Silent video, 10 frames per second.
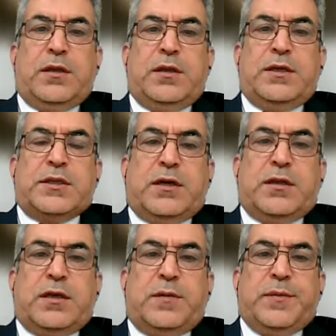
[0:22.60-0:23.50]
These are
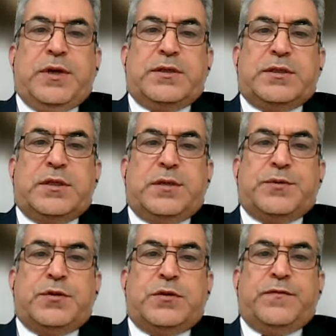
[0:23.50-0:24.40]
the main
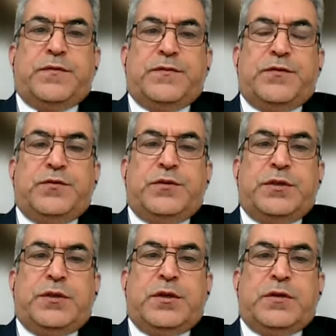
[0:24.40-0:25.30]
steps of
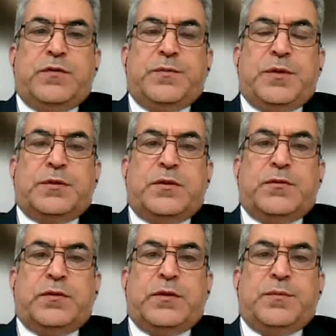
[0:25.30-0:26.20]
FUE that we pass
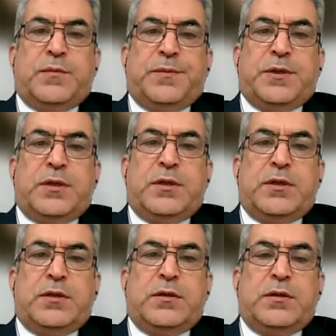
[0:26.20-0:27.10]
through them
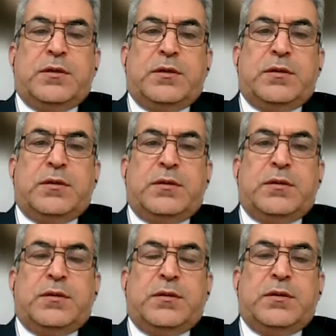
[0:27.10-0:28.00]
rapidly
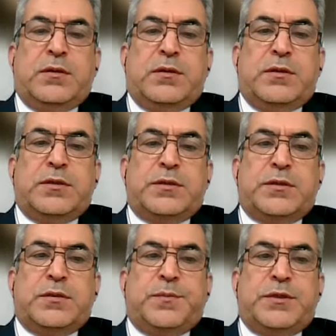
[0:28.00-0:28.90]
in
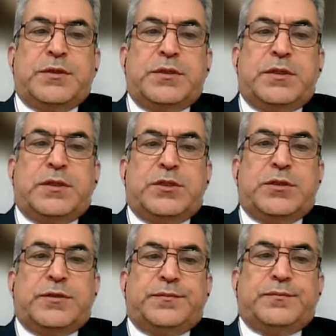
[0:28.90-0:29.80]
this
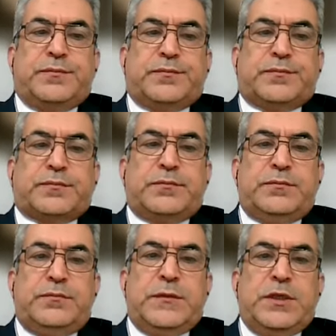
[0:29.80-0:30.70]
presentation.
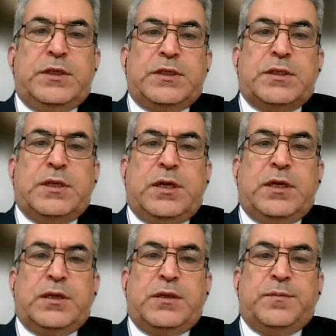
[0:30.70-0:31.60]

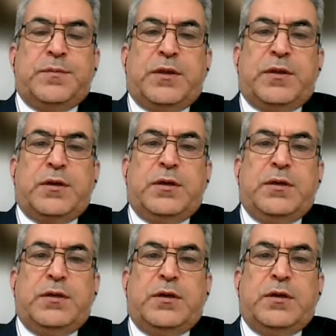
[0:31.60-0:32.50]
Slide number 3.